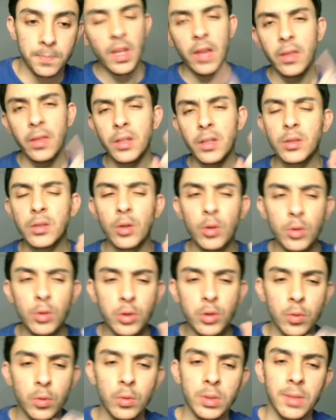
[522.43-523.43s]
There's
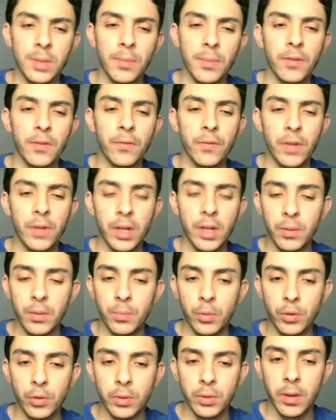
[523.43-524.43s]
also something very
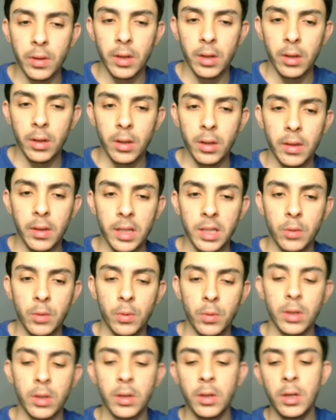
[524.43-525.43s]
important that I
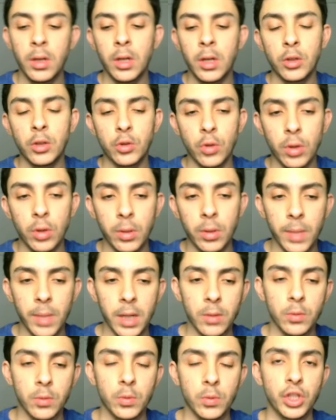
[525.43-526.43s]
want to talk
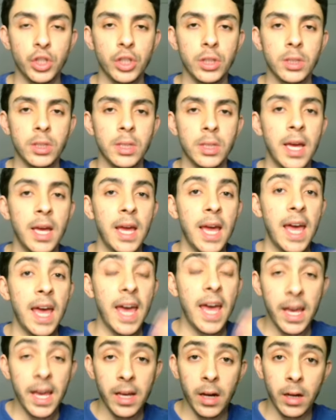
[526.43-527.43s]
about, which is
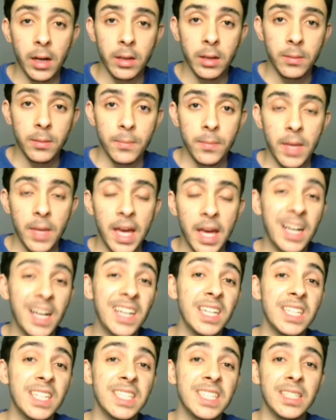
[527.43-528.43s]
AI. AI
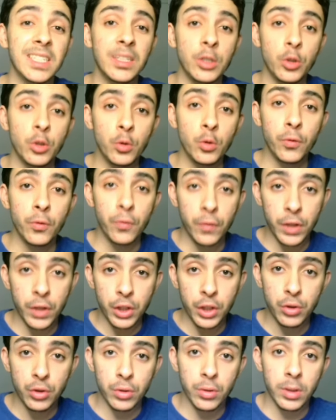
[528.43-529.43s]
is a new
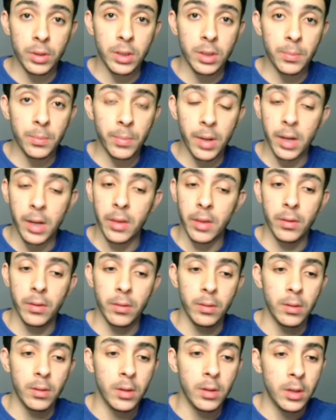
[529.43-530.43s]
feature in Python.
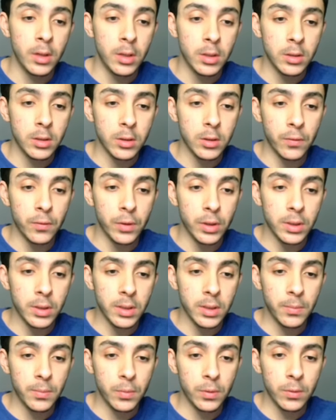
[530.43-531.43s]
So for
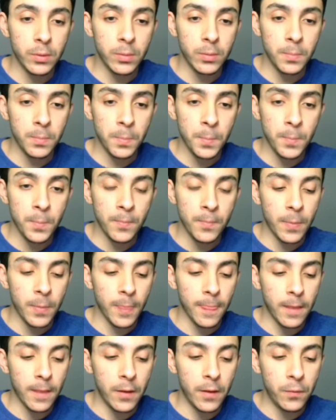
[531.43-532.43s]
example,
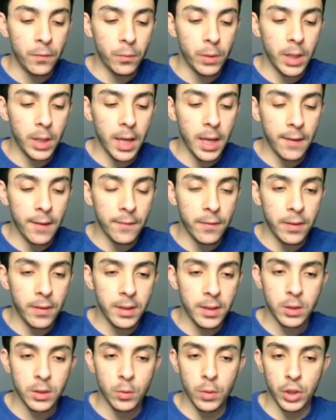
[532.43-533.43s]
if we have
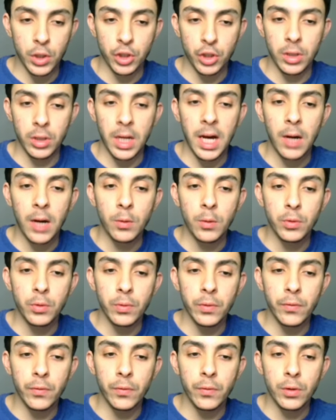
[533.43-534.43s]
this question, how to
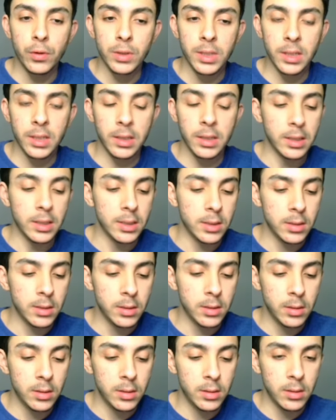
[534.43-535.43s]
reverse a list,
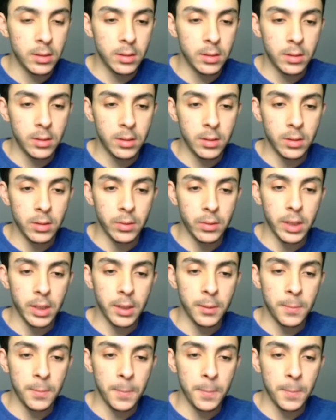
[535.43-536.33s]
okay?